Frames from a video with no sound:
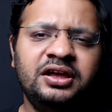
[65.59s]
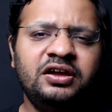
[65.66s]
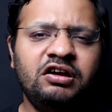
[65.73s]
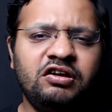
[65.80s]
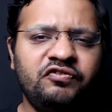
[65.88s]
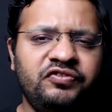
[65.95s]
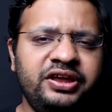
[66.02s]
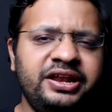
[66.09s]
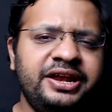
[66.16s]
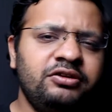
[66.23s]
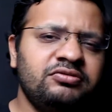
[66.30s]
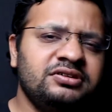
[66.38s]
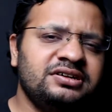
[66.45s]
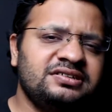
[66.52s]
uh, we
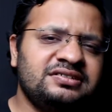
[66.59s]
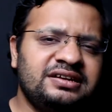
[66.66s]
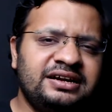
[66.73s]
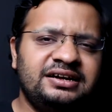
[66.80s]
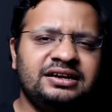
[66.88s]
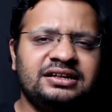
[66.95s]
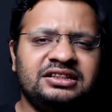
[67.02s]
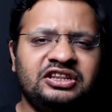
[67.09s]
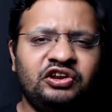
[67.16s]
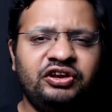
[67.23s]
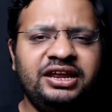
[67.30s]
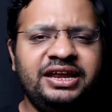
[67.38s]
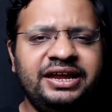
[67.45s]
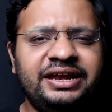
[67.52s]
need to understand
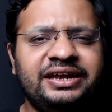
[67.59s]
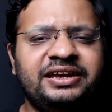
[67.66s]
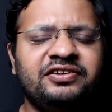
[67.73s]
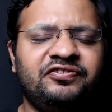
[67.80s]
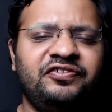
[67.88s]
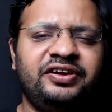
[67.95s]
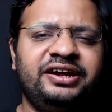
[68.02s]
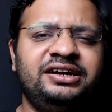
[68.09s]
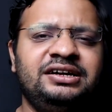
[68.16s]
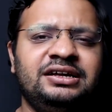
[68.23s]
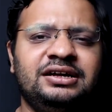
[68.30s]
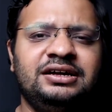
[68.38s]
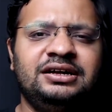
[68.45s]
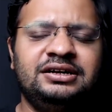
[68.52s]
three different
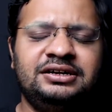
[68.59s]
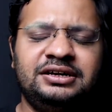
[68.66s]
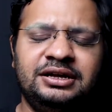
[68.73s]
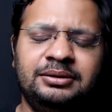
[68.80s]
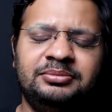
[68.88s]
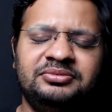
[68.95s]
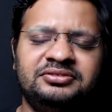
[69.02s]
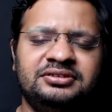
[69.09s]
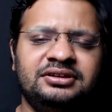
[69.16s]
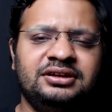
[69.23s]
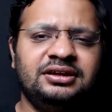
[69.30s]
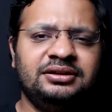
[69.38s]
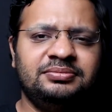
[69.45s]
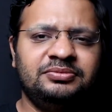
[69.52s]
uh, terms
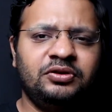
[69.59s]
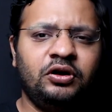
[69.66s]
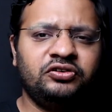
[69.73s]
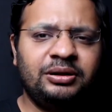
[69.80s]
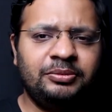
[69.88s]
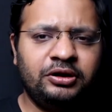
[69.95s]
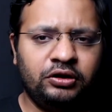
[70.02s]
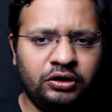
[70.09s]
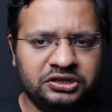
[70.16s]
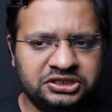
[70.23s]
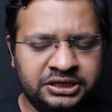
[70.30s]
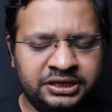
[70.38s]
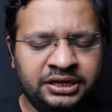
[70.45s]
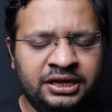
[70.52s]
uh, or
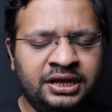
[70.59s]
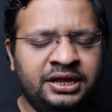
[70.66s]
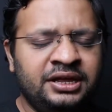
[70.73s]
terminology.